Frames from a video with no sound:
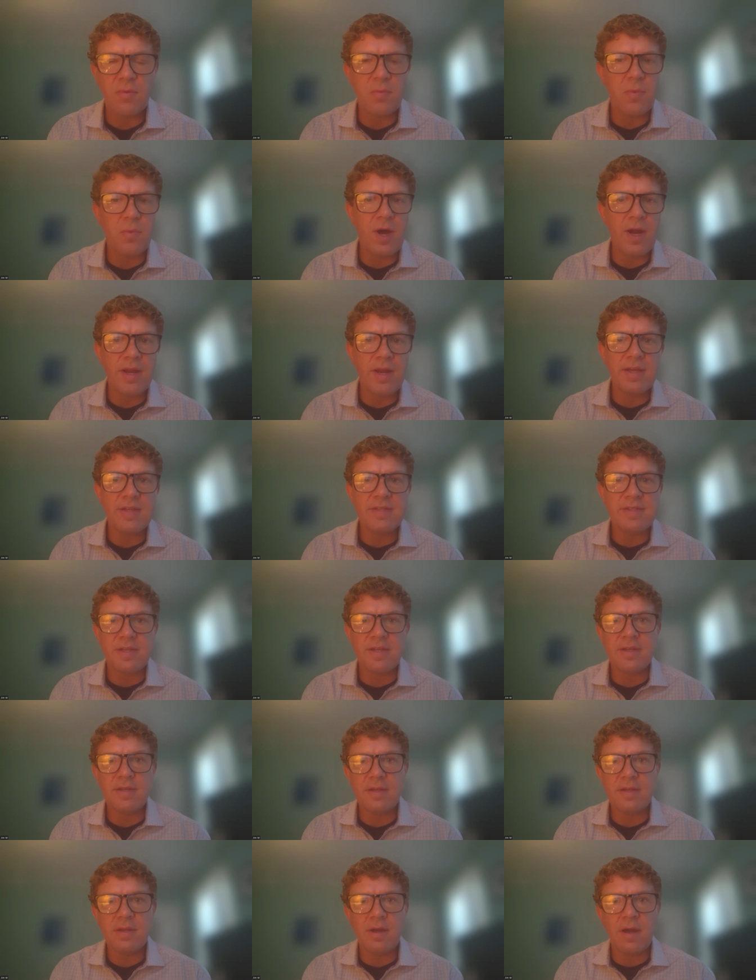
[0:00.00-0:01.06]
what is
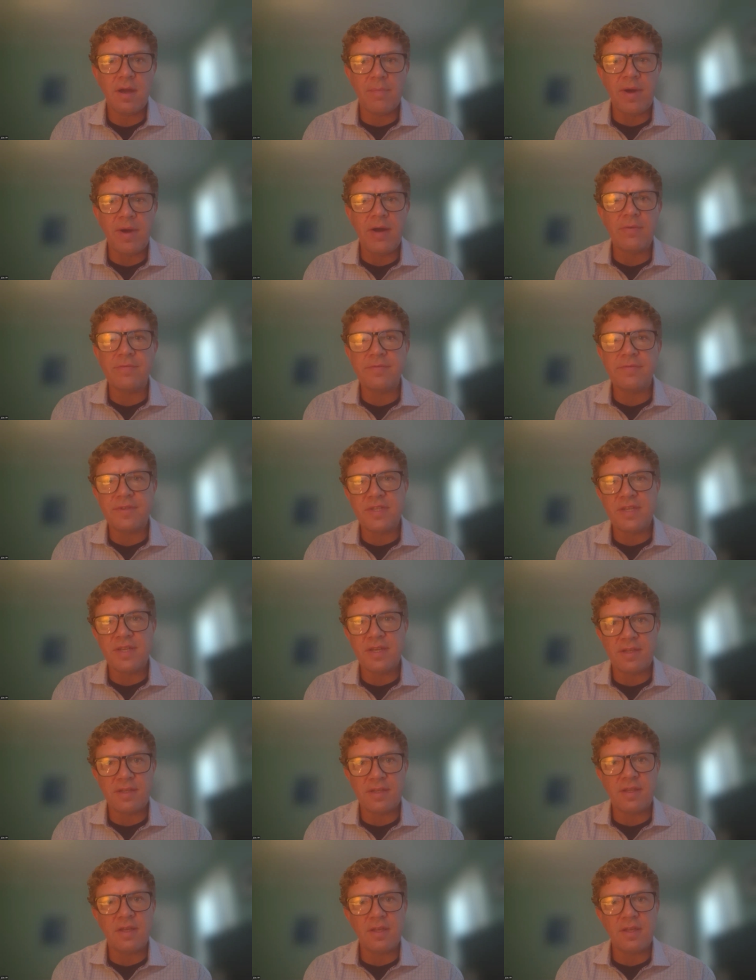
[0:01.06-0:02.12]
it about
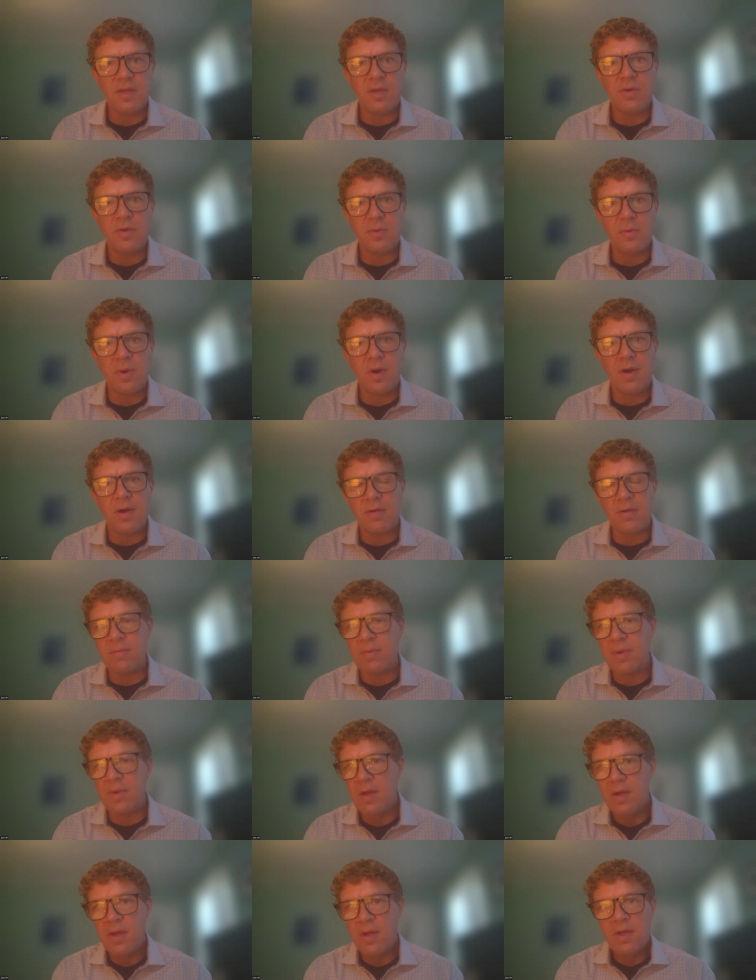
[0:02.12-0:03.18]
fatigue that you are
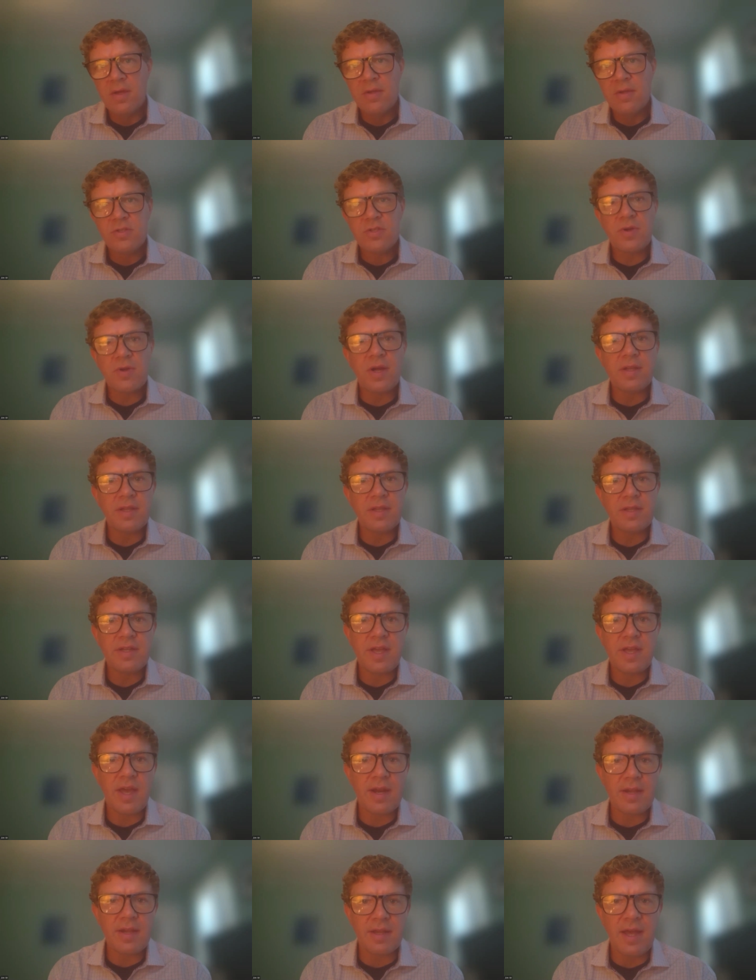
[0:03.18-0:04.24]
struggling to
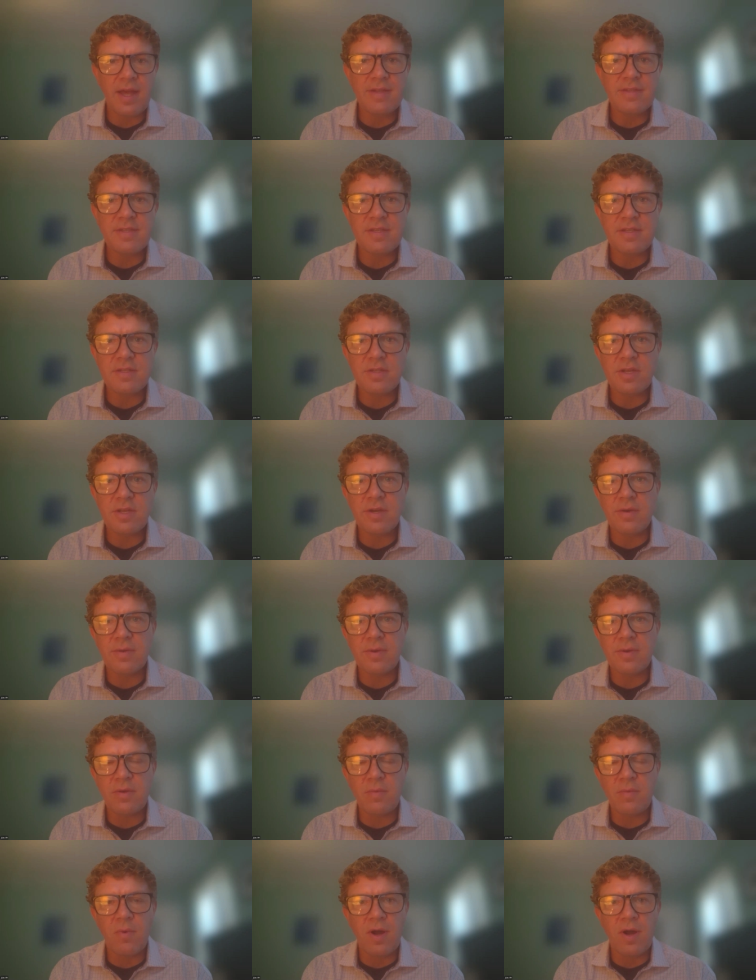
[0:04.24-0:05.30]
get a lens into
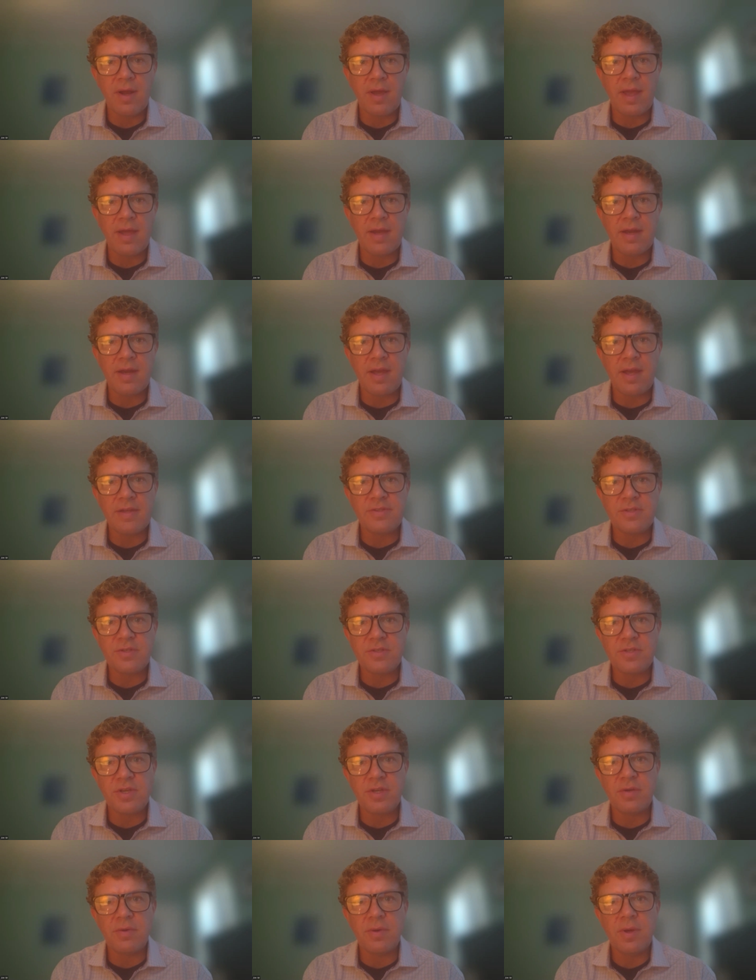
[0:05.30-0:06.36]
and you want to get an answer
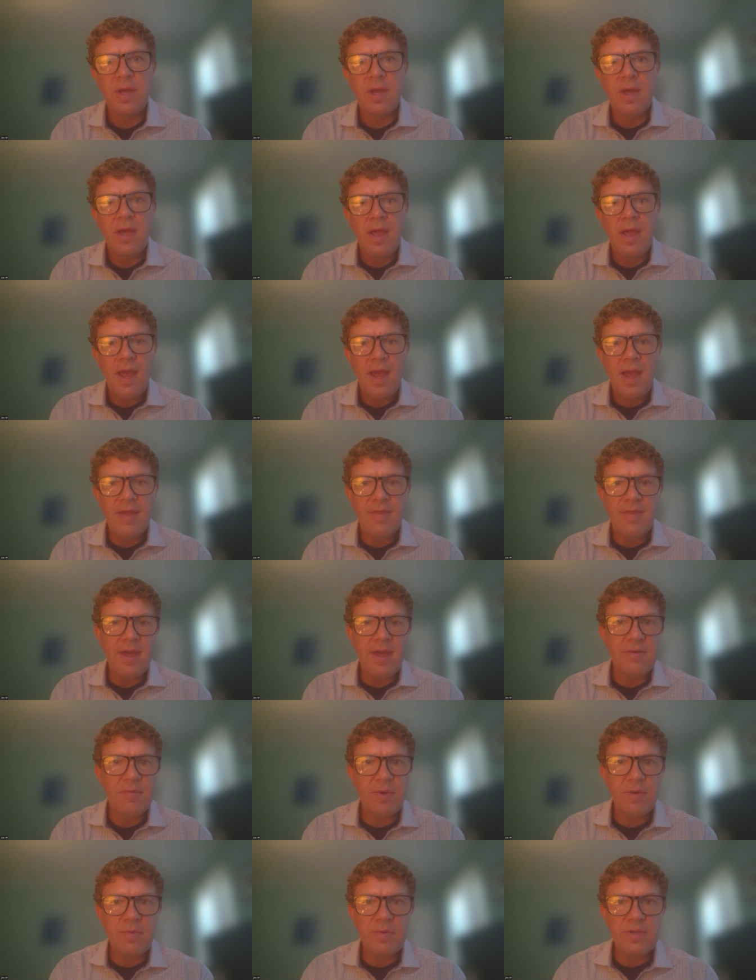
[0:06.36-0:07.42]
to? And
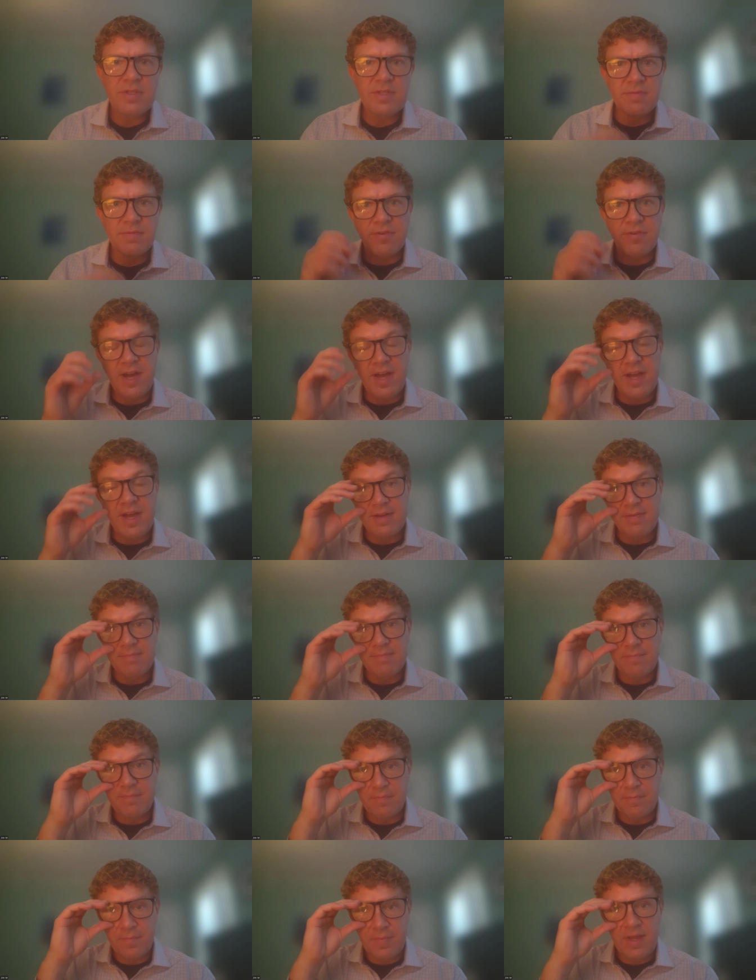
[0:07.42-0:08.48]
then we would
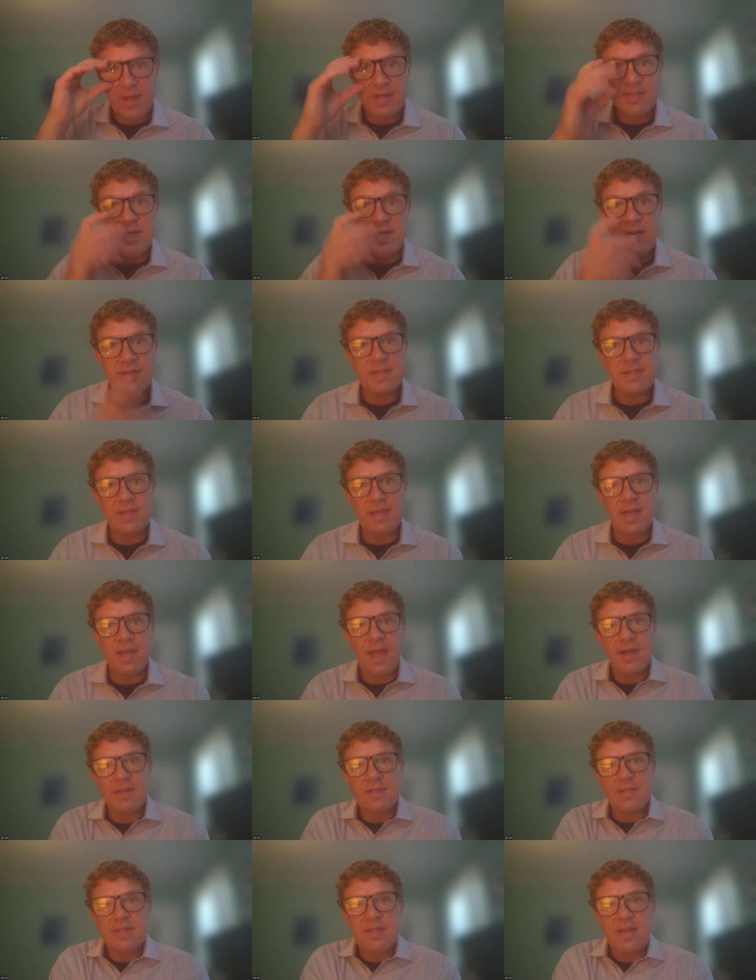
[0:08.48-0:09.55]
define a testing
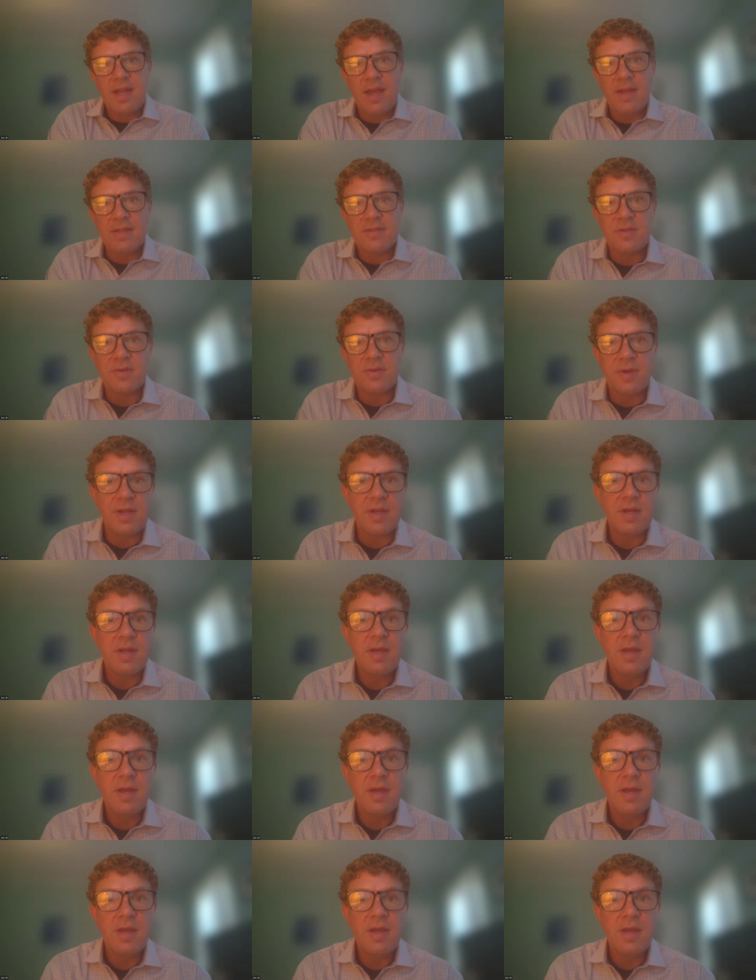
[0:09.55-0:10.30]
cadence to answer it.